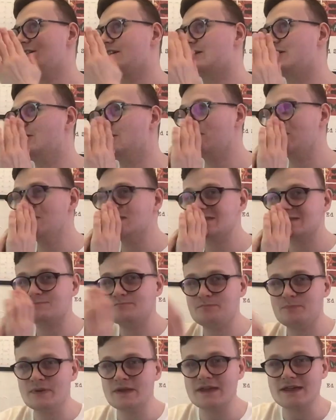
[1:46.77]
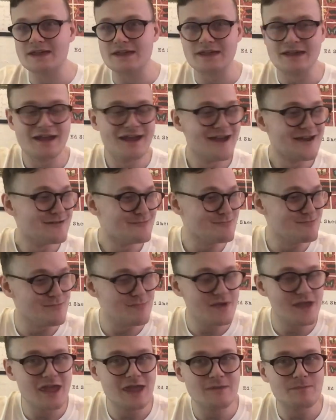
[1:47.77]
could this be
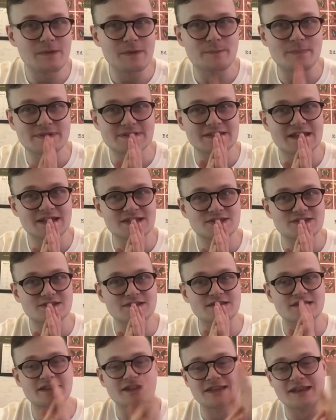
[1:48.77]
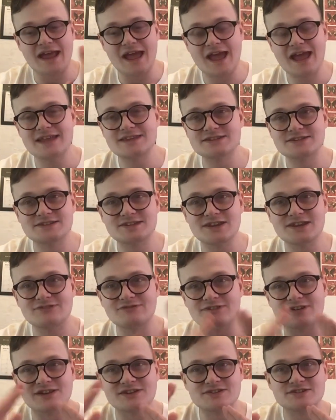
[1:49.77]
maybe potentially an Ed
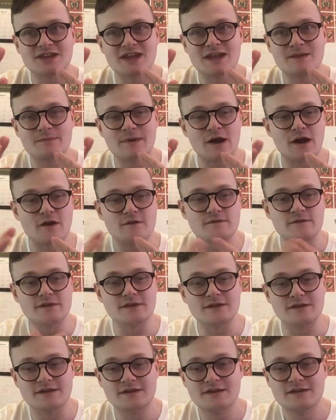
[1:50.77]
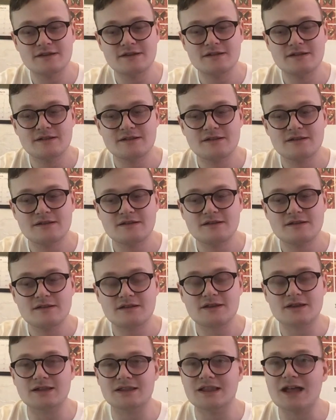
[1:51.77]
Sheeran and J Balvin
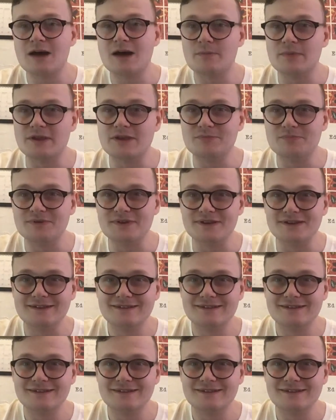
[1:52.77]
collab EP?